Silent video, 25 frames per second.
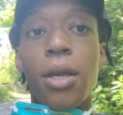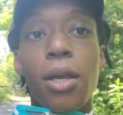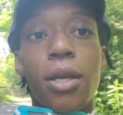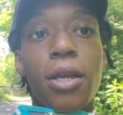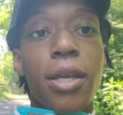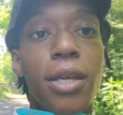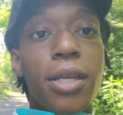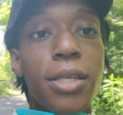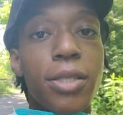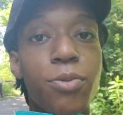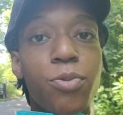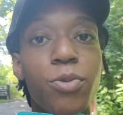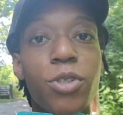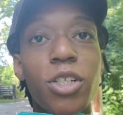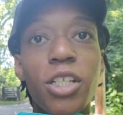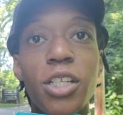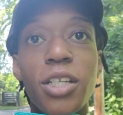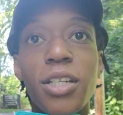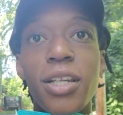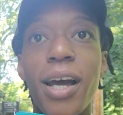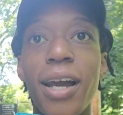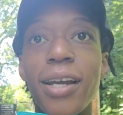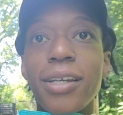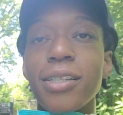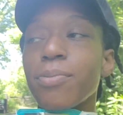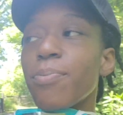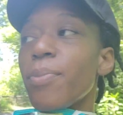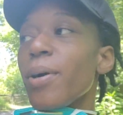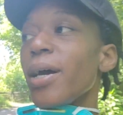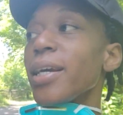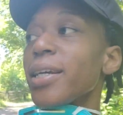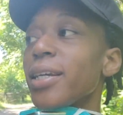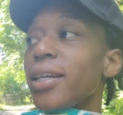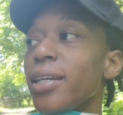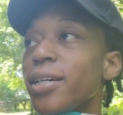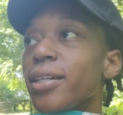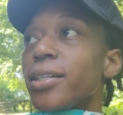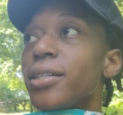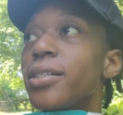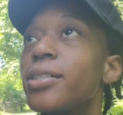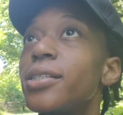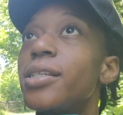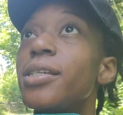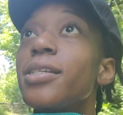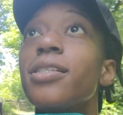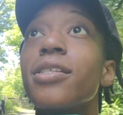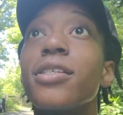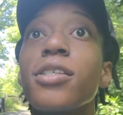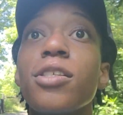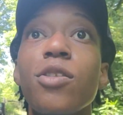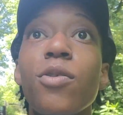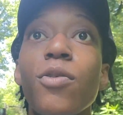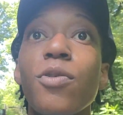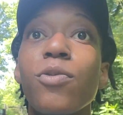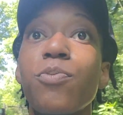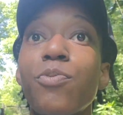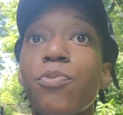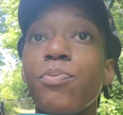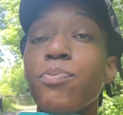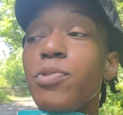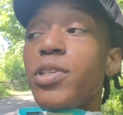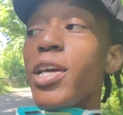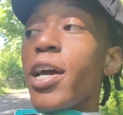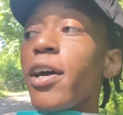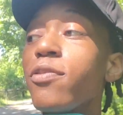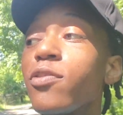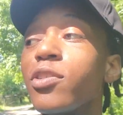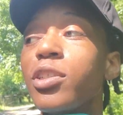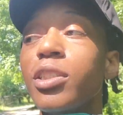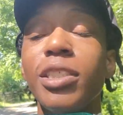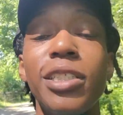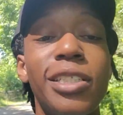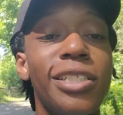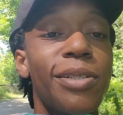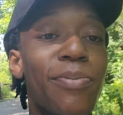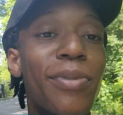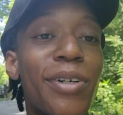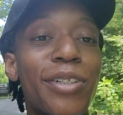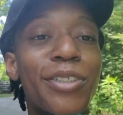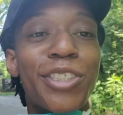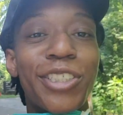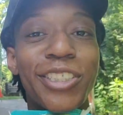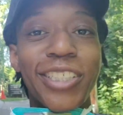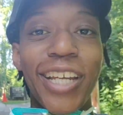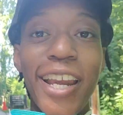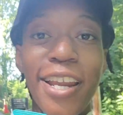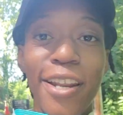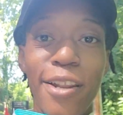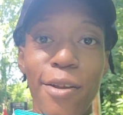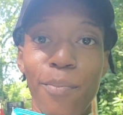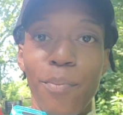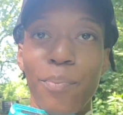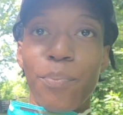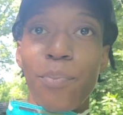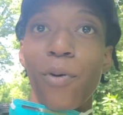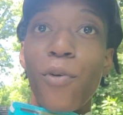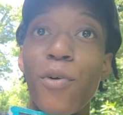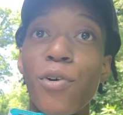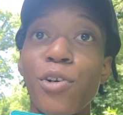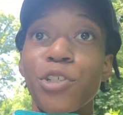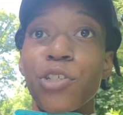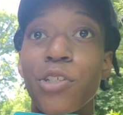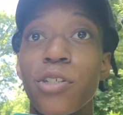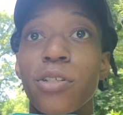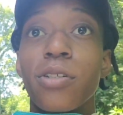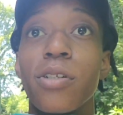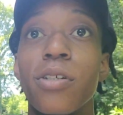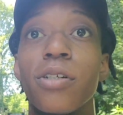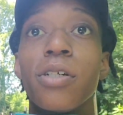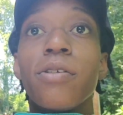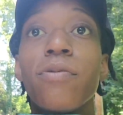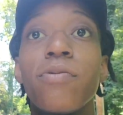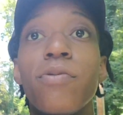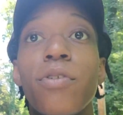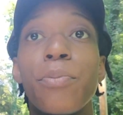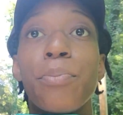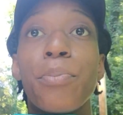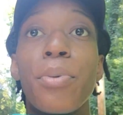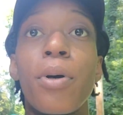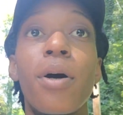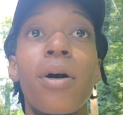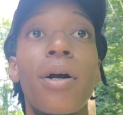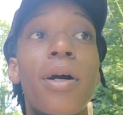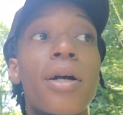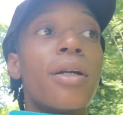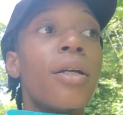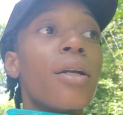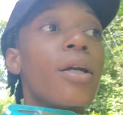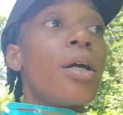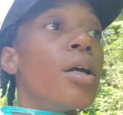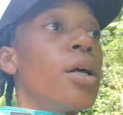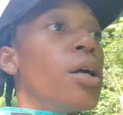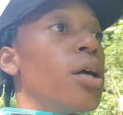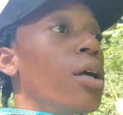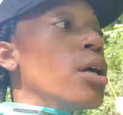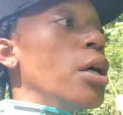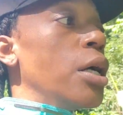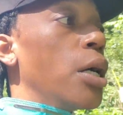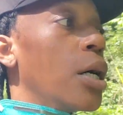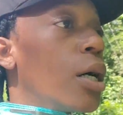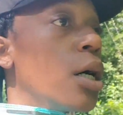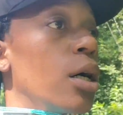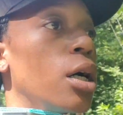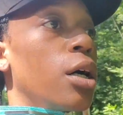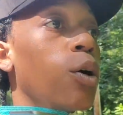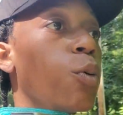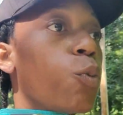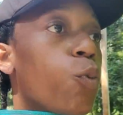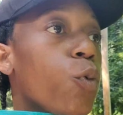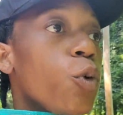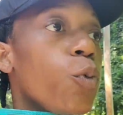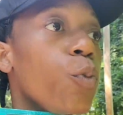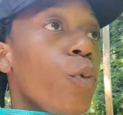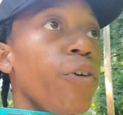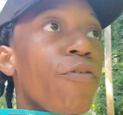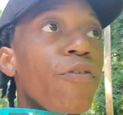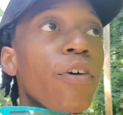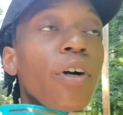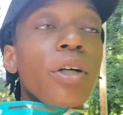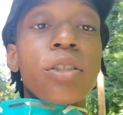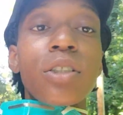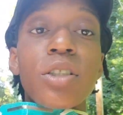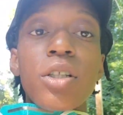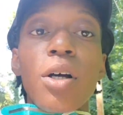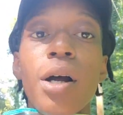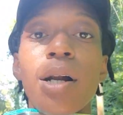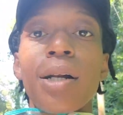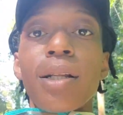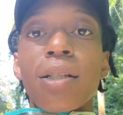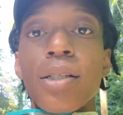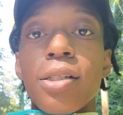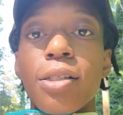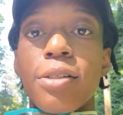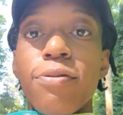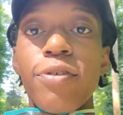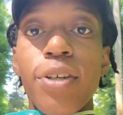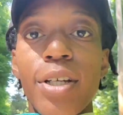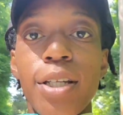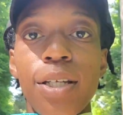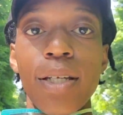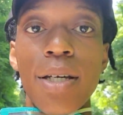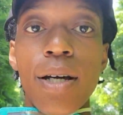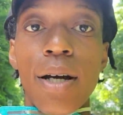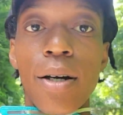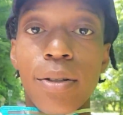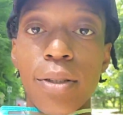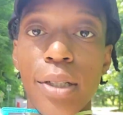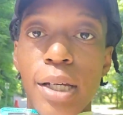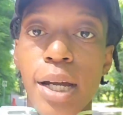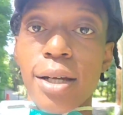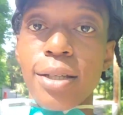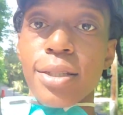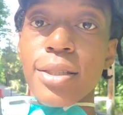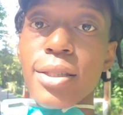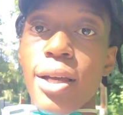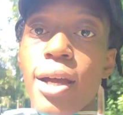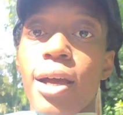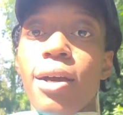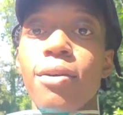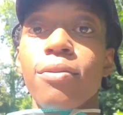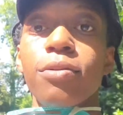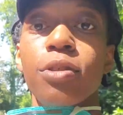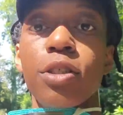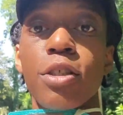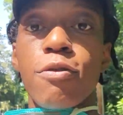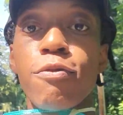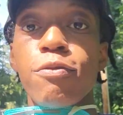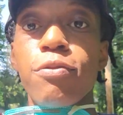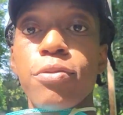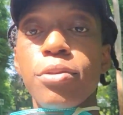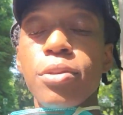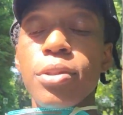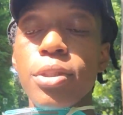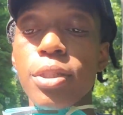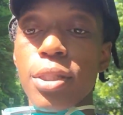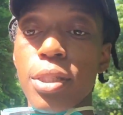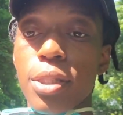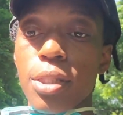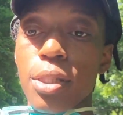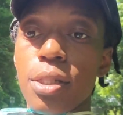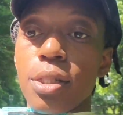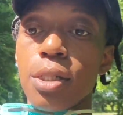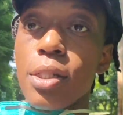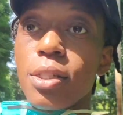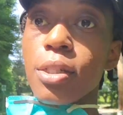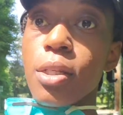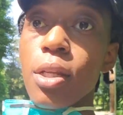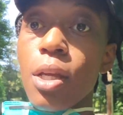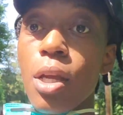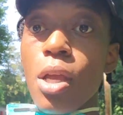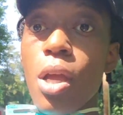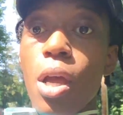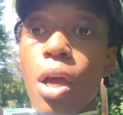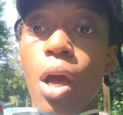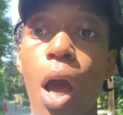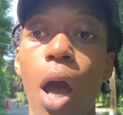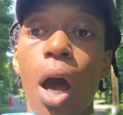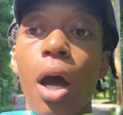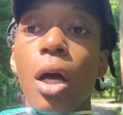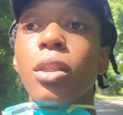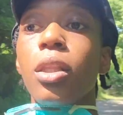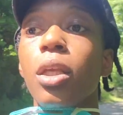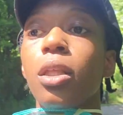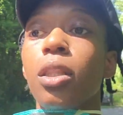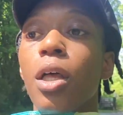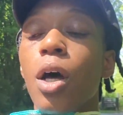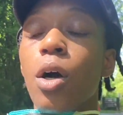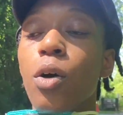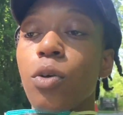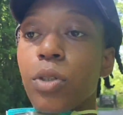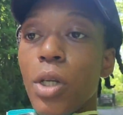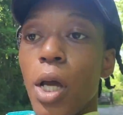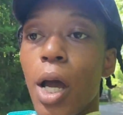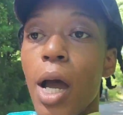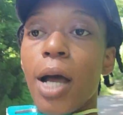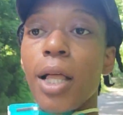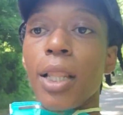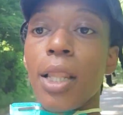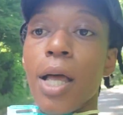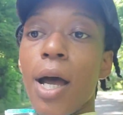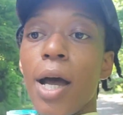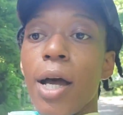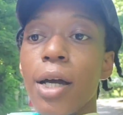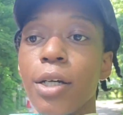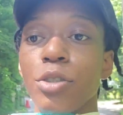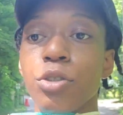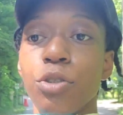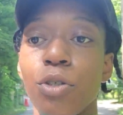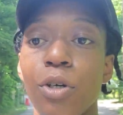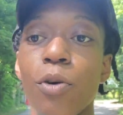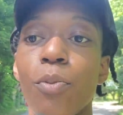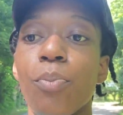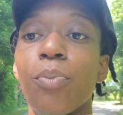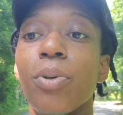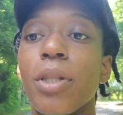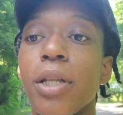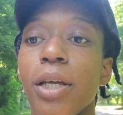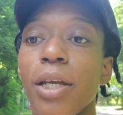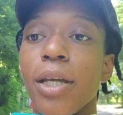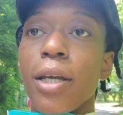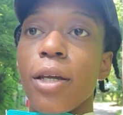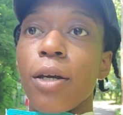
it's really nice back here. This is definitely the most shaded portion of the park. When we first started this video, y'all saw I was in full sun all along the Alejandro plant,